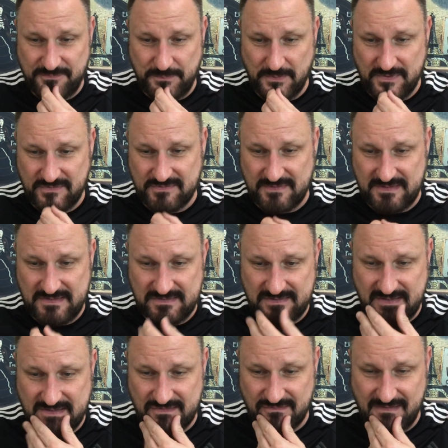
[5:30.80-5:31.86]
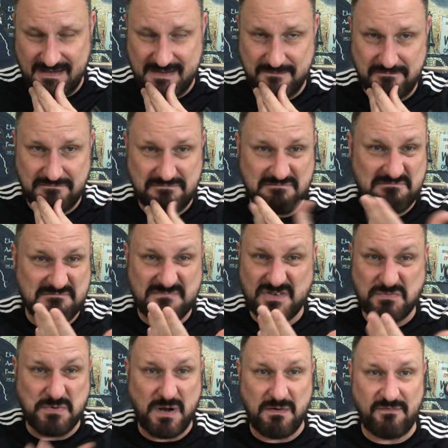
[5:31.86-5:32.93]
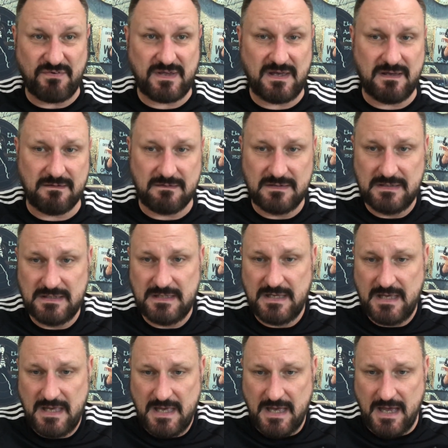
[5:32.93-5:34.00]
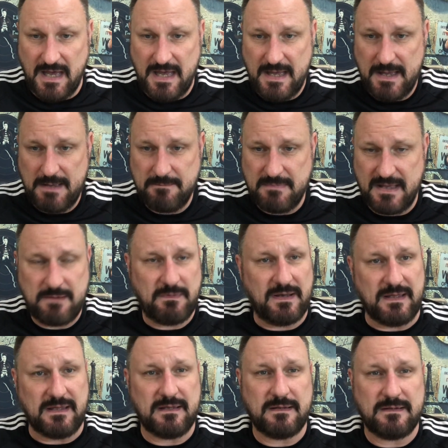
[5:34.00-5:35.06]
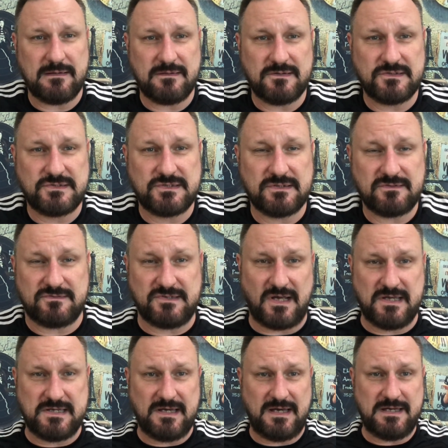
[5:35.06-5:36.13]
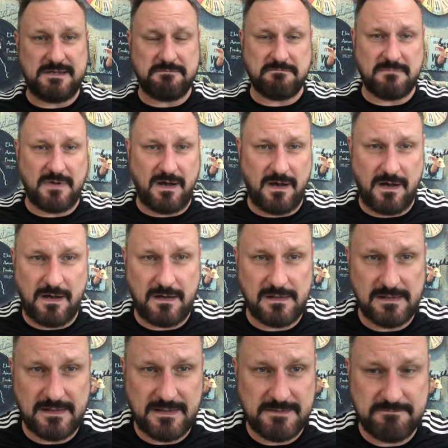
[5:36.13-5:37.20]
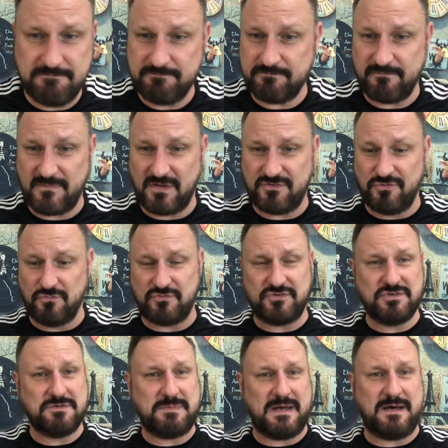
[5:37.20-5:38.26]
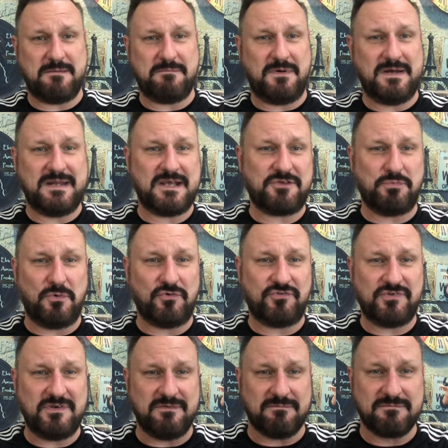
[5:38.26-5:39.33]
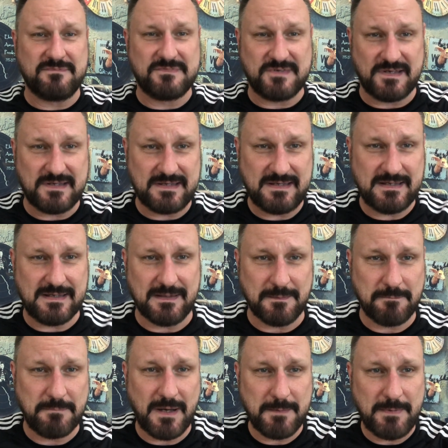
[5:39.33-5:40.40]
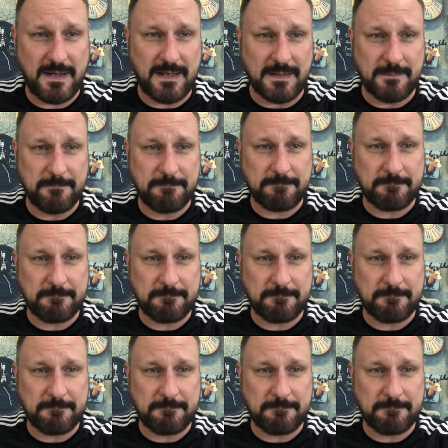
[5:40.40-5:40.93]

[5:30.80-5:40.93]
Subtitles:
points that these things are at, it's well worth a go. Anyway, JK, I'll talk to you about my next watch soon. Take care. Bye bye.